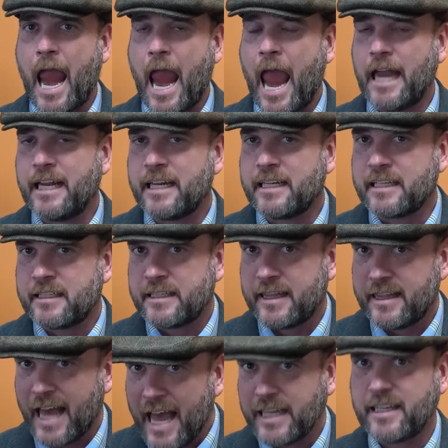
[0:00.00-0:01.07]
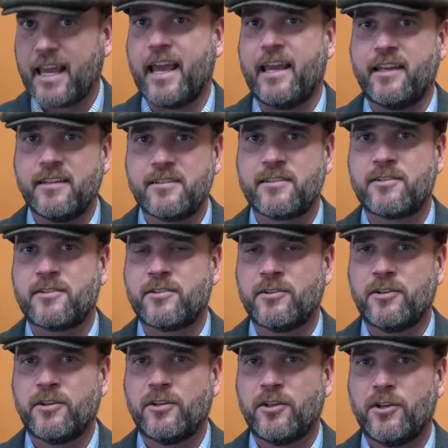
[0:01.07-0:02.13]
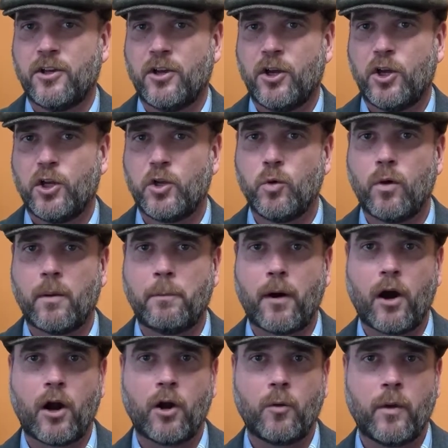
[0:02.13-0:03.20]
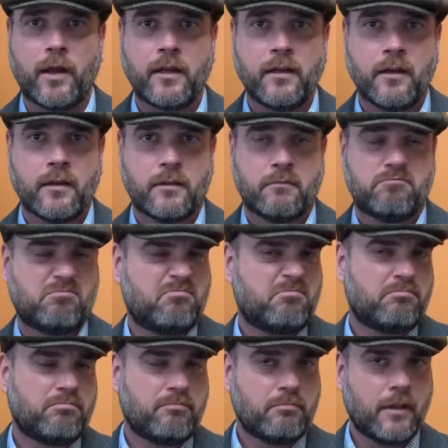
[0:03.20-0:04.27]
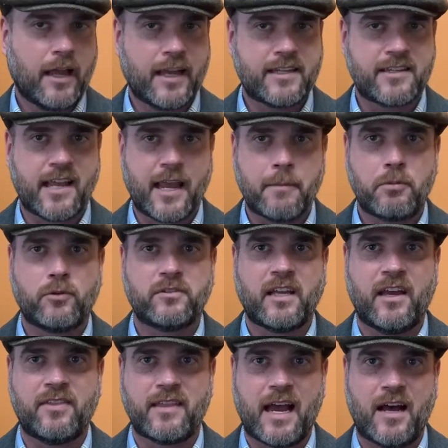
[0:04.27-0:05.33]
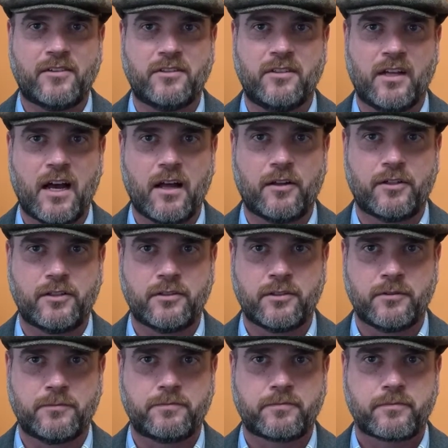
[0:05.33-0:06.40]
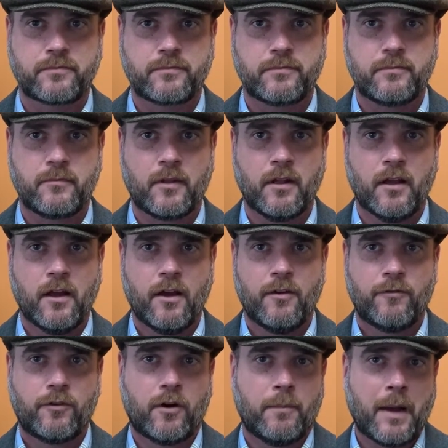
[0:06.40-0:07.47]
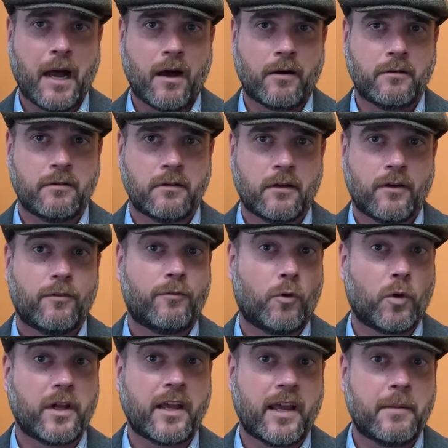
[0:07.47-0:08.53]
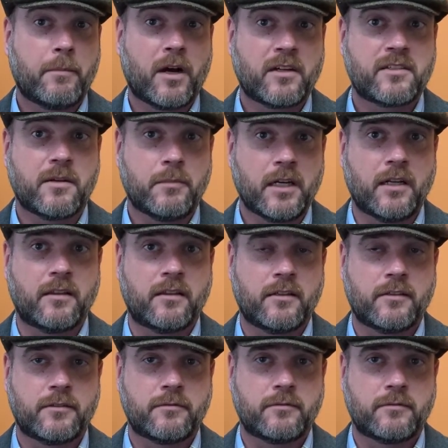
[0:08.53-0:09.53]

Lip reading: And in that case, you are borrowing, example, $10,000 for about $48 a month.